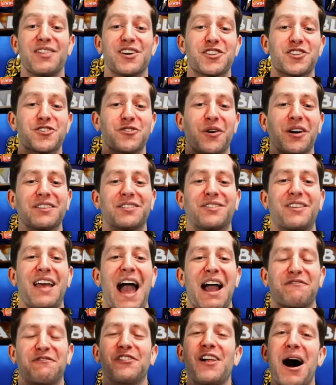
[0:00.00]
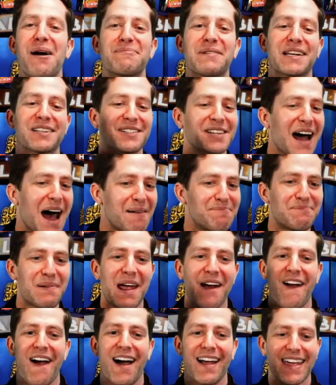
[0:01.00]
the short stack flopping top
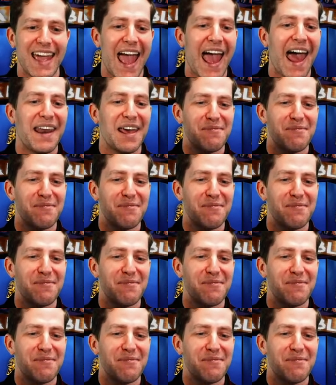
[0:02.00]
pair again.